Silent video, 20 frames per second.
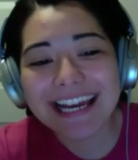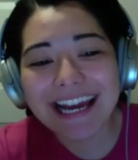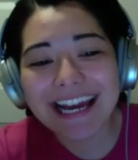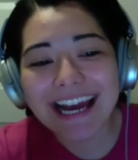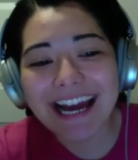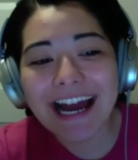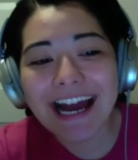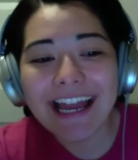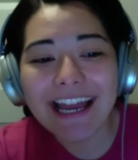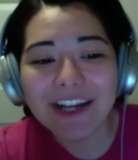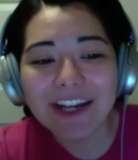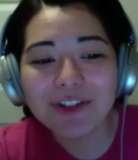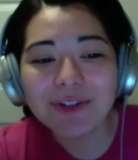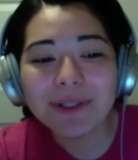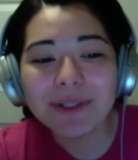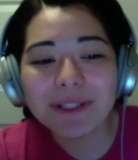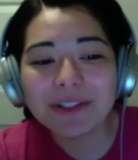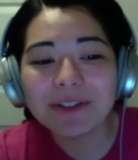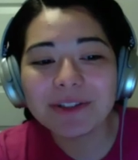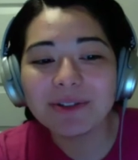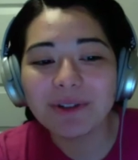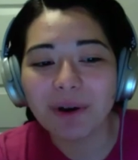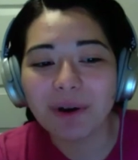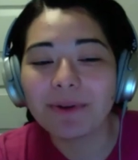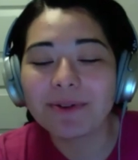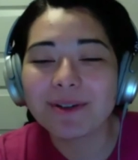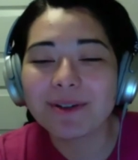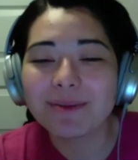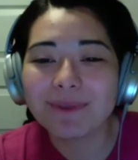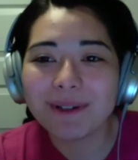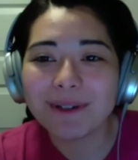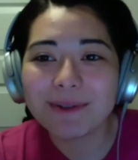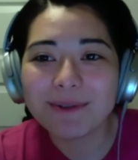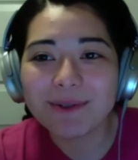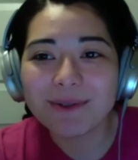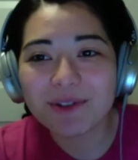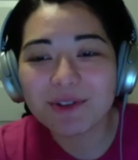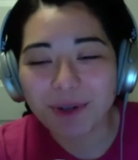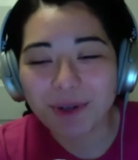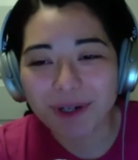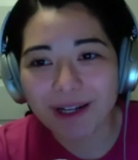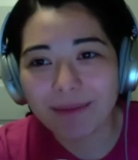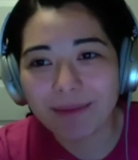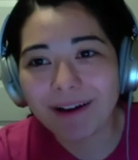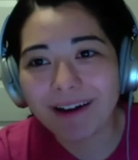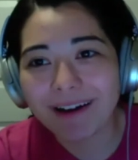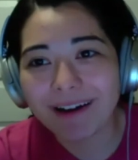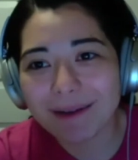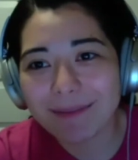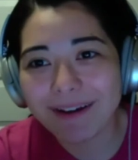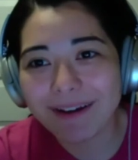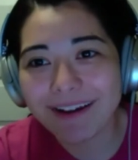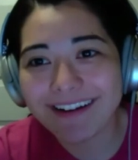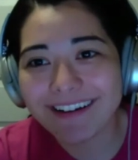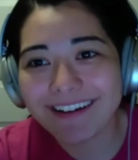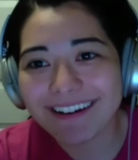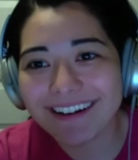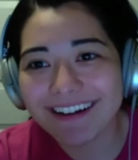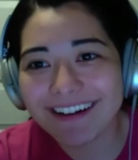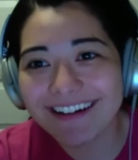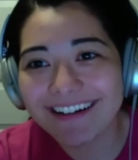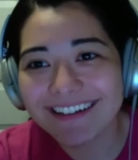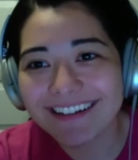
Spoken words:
I actually know someone who straight up got hit by a car.